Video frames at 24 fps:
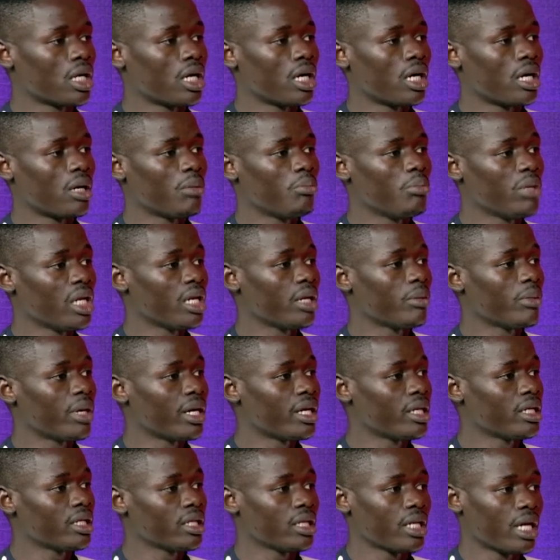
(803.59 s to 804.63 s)
uh,
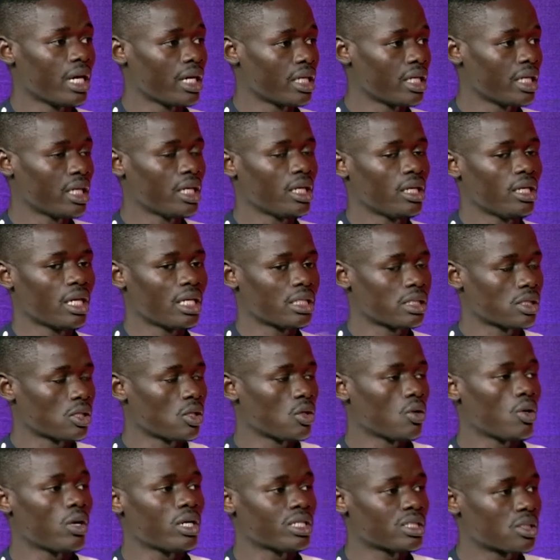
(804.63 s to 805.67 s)
Milimani, again as
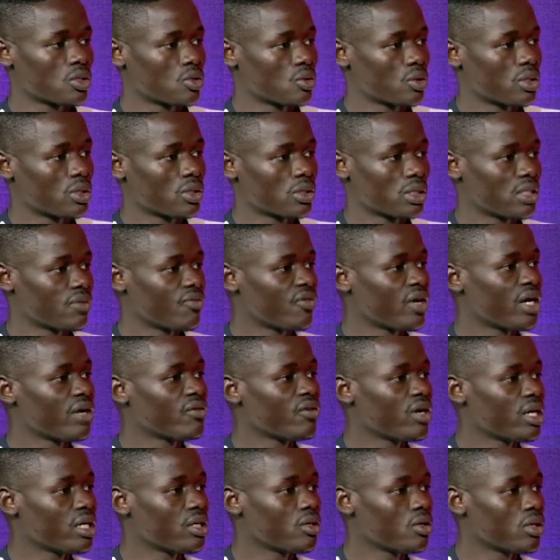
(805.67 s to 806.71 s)
low as two thousand
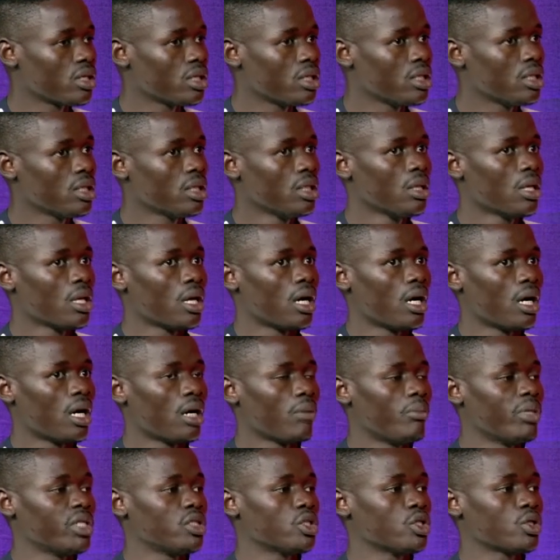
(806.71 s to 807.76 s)
five hundred,
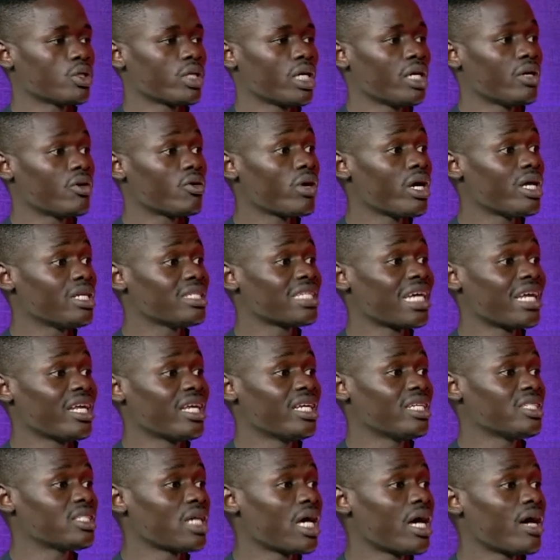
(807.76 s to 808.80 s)
uh, but you can rent an
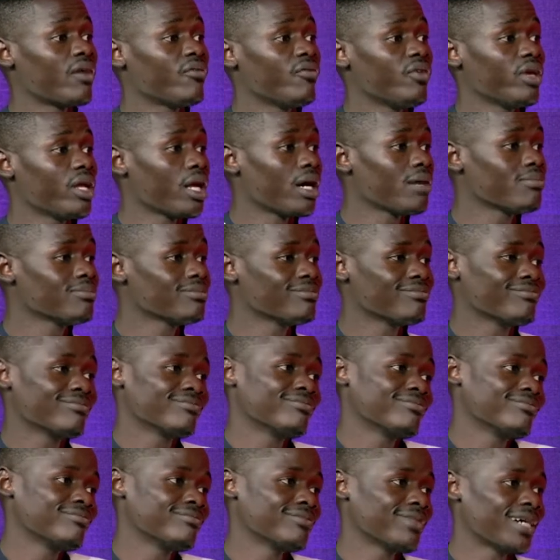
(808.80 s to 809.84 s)
entire villa.
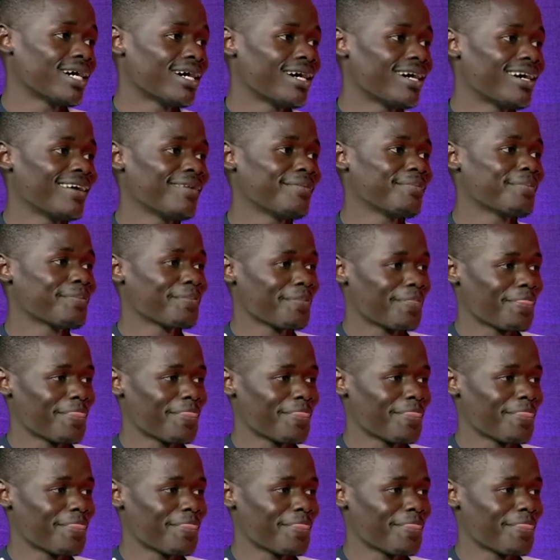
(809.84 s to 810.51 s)
Uh,